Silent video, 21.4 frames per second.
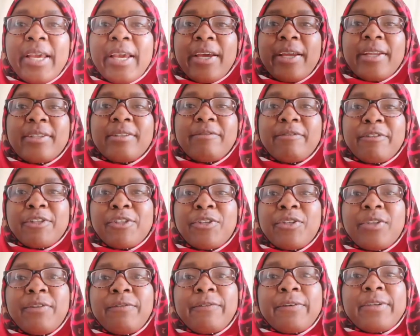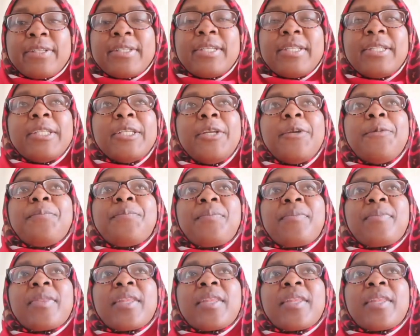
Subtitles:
at Wits University,